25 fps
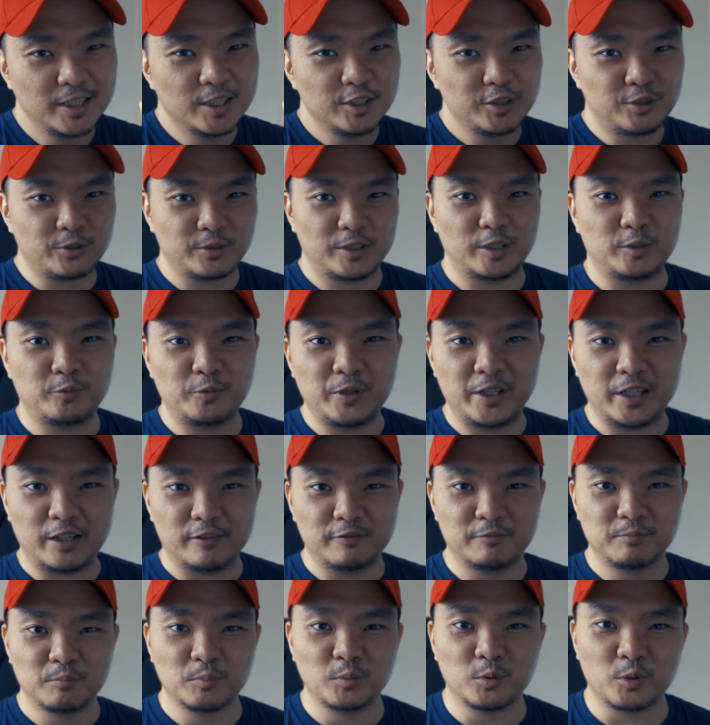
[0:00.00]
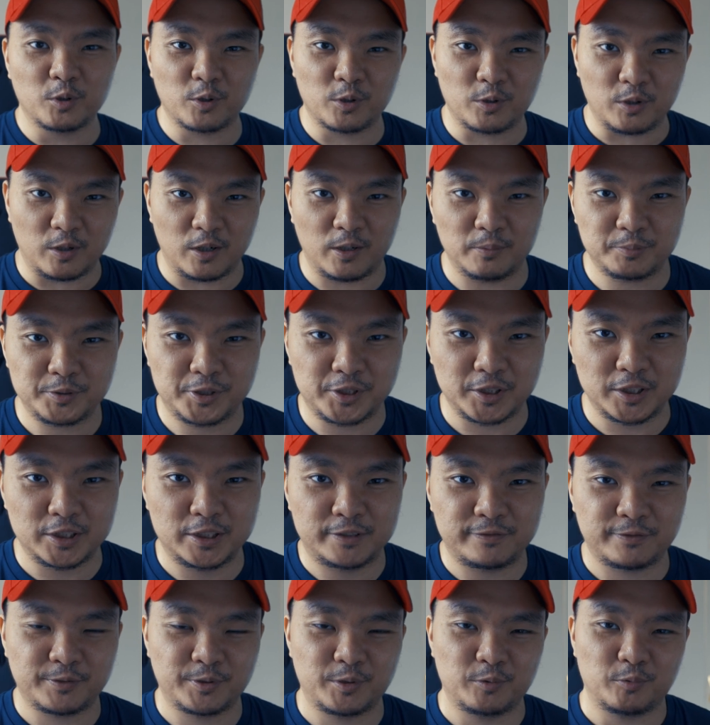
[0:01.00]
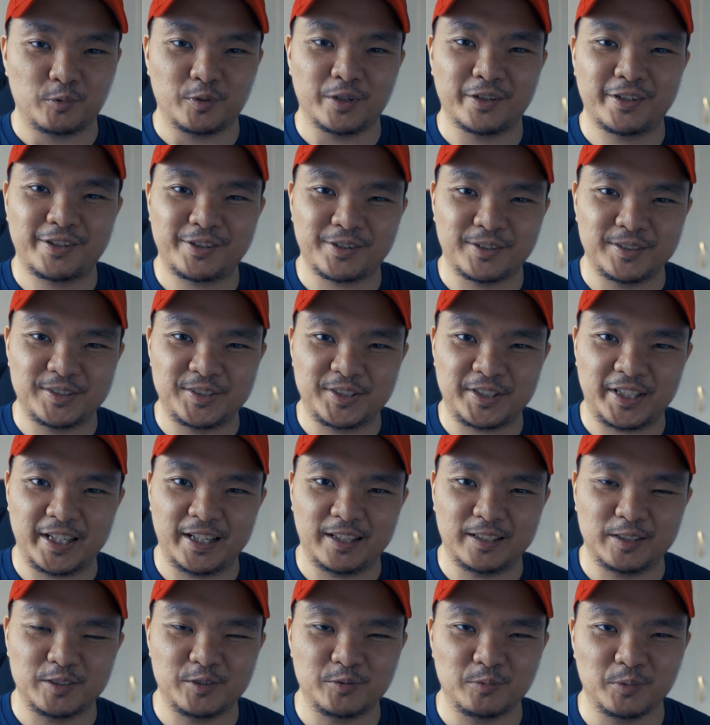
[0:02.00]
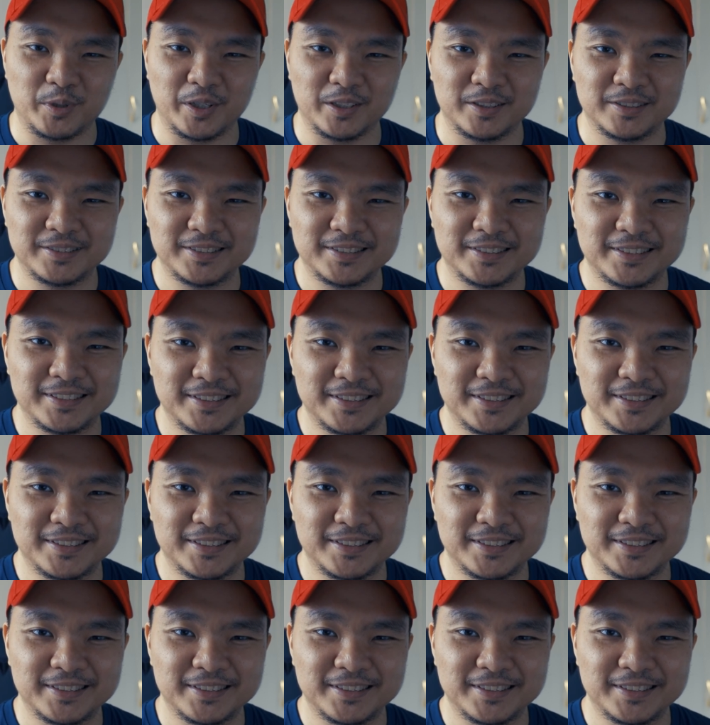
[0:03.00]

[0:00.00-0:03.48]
so that we have more options for the 1/3 scale as well.